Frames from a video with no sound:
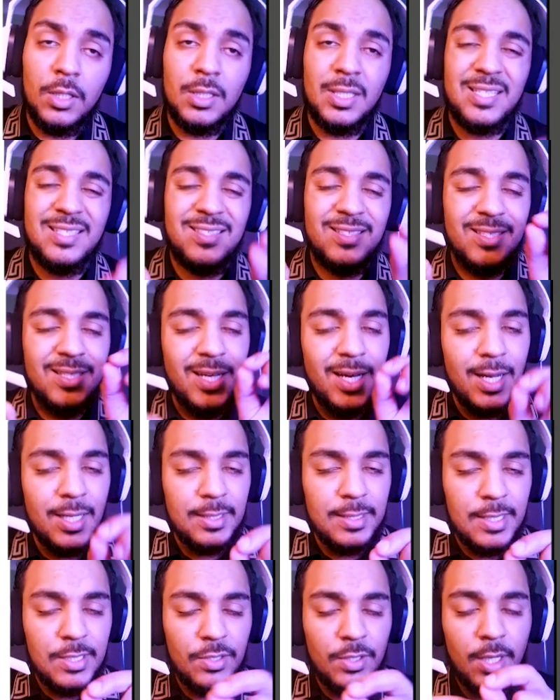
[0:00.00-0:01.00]
the
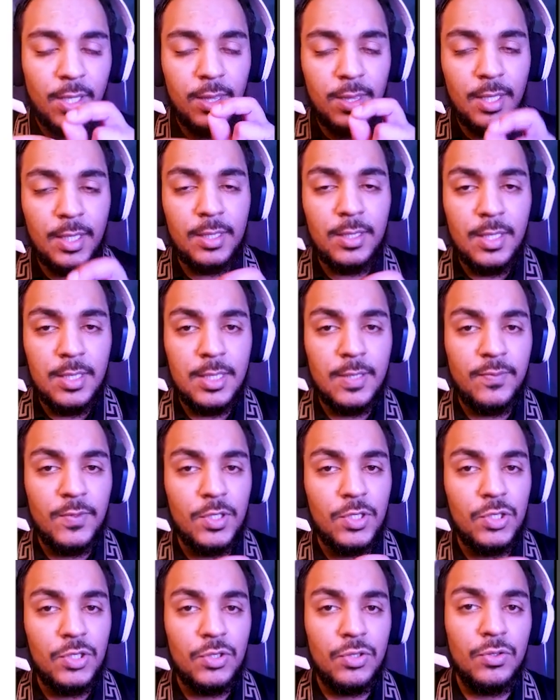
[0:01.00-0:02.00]
darkness or the thickness of
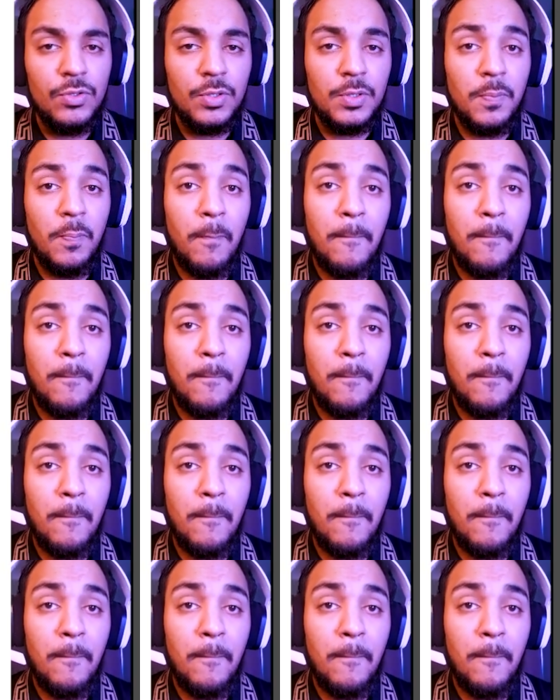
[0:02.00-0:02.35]
the stroke